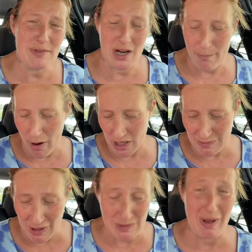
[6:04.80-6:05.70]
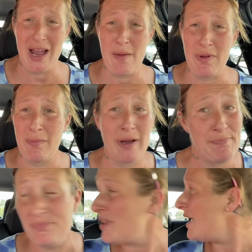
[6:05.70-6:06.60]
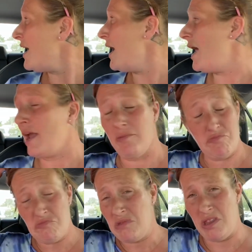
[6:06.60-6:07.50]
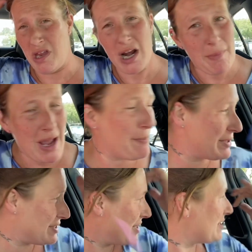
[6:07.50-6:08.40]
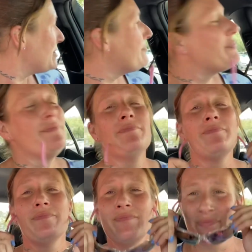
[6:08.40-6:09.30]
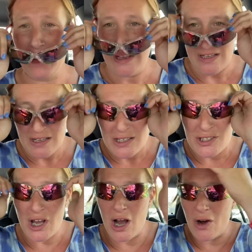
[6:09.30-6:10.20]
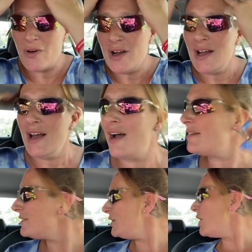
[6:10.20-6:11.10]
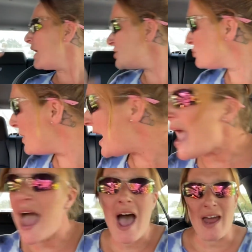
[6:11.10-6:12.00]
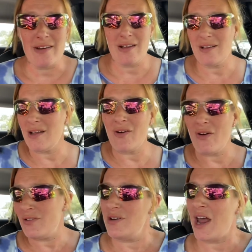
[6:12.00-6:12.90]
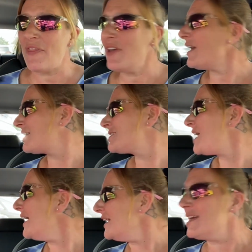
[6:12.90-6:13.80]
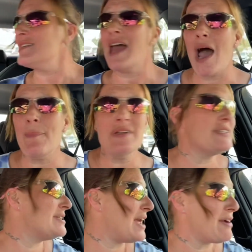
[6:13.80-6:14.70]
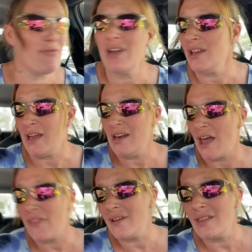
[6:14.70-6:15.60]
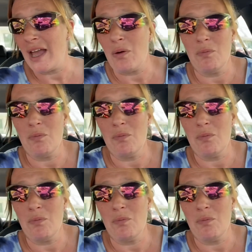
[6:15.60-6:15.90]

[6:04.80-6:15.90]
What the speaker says: ton of parking spots behind me. But hey, none of my business. So, I just want to add, nothing exciting has happened today, really. Nothing like